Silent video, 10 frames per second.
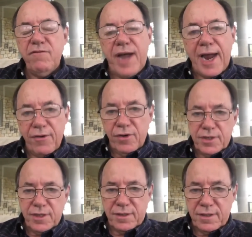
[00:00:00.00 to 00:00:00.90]

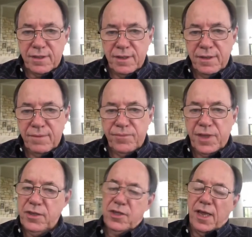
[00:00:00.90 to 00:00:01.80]
viruses
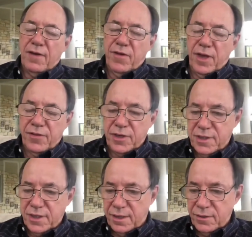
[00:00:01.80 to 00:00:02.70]
instead of healthy
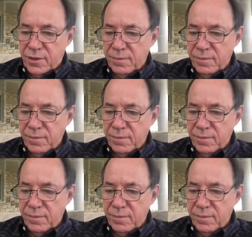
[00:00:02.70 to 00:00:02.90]
cells.